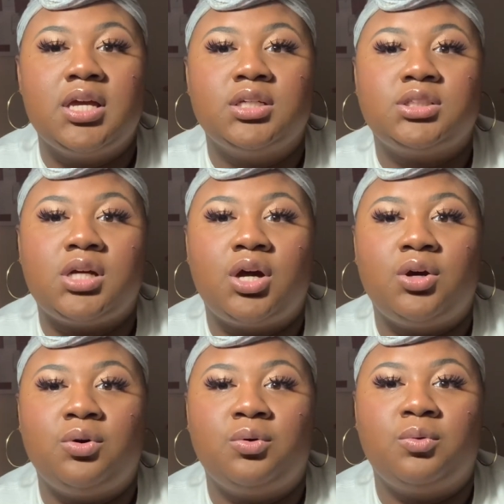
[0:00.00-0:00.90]

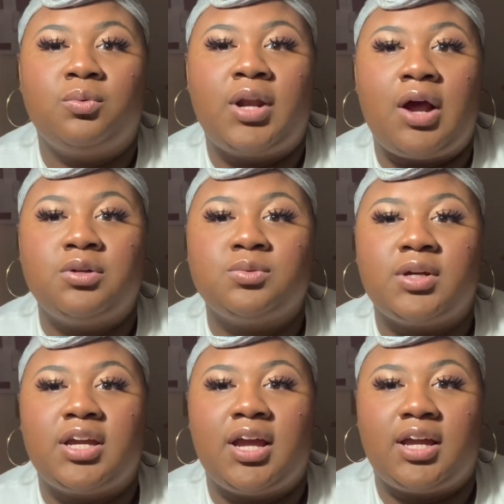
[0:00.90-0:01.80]
So when I was
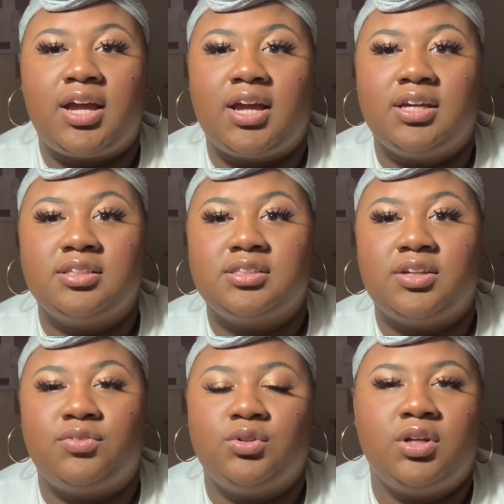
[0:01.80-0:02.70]
working at Cane's,
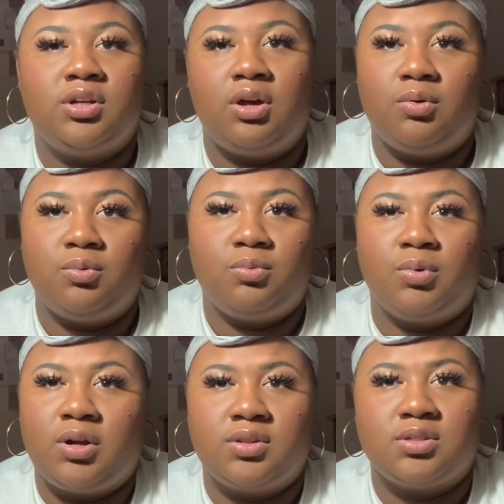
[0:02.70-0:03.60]
if you didn't know
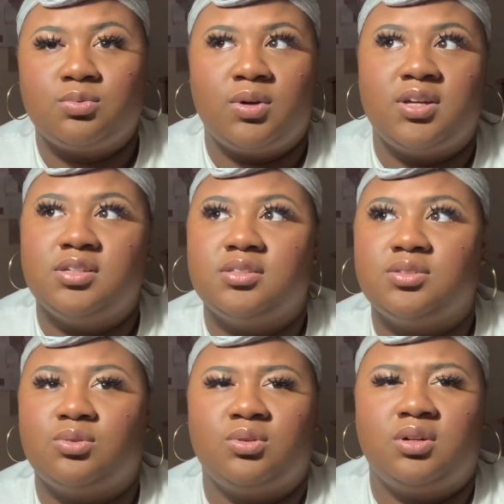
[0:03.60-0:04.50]
where this was
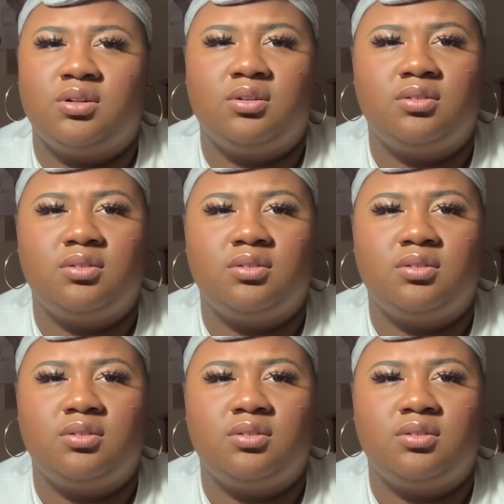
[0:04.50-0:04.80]
or